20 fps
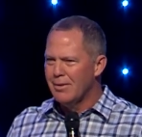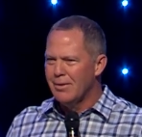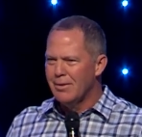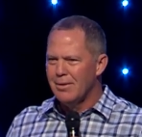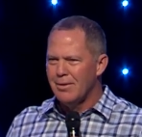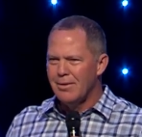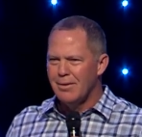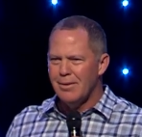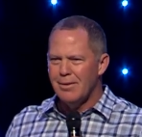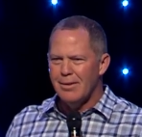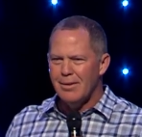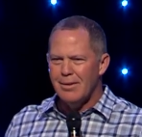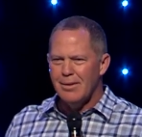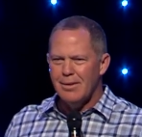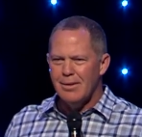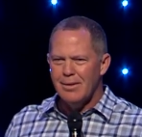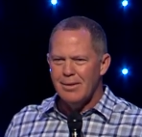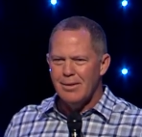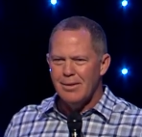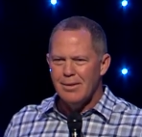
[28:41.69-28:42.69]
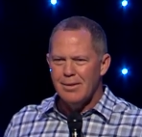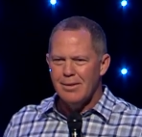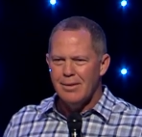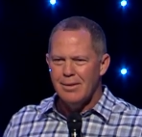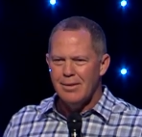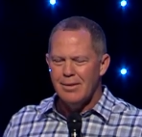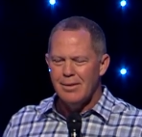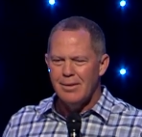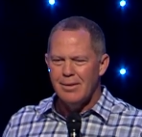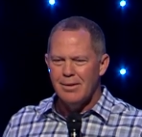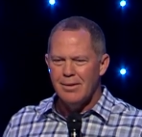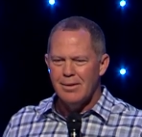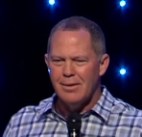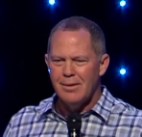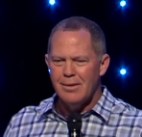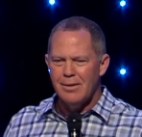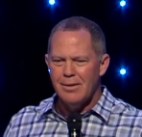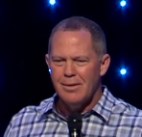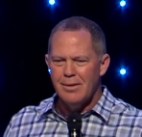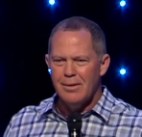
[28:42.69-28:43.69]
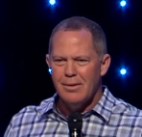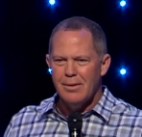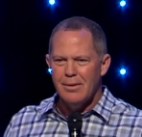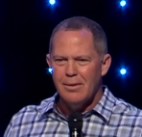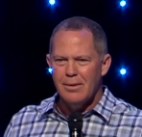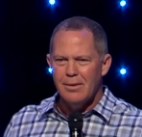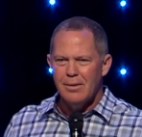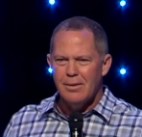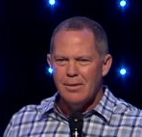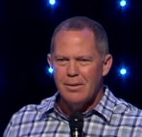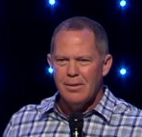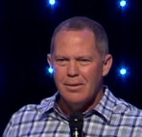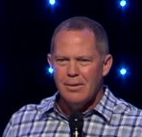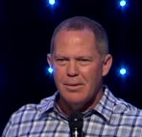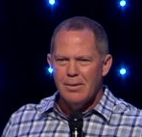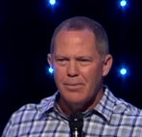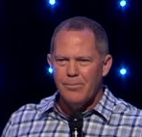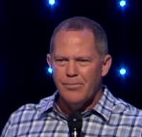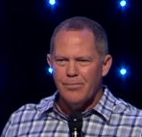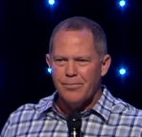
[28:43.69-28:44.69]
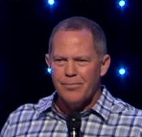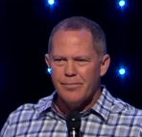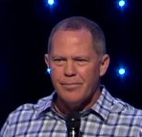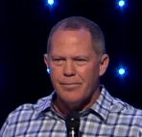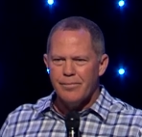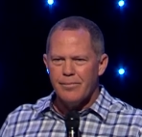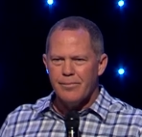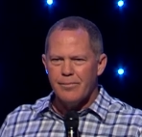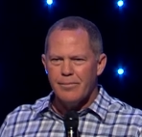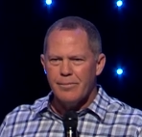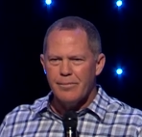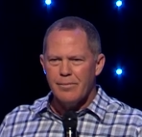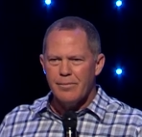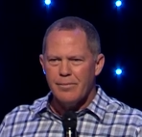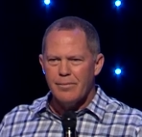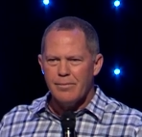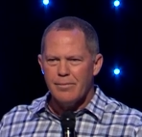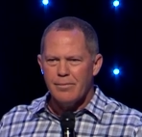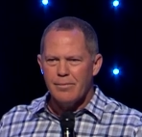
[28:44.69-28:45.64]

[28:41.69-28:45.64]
[no speech]